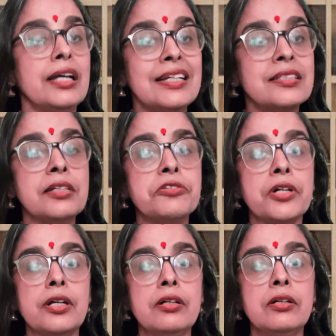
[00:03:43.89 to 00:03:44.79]
etc.
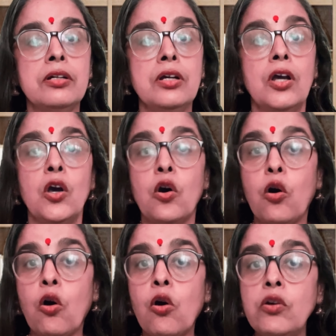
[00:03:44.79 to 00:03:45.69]

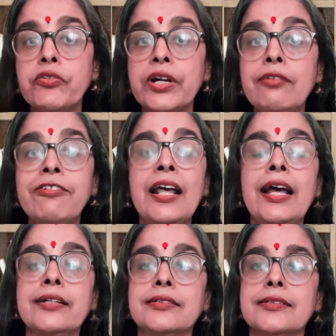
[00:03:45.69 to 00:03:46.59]
All red
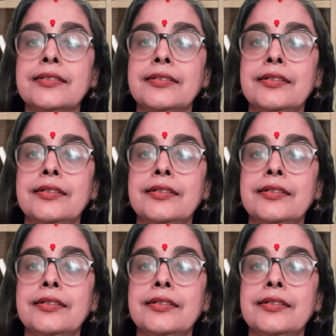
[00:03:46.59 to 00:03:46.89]
flags.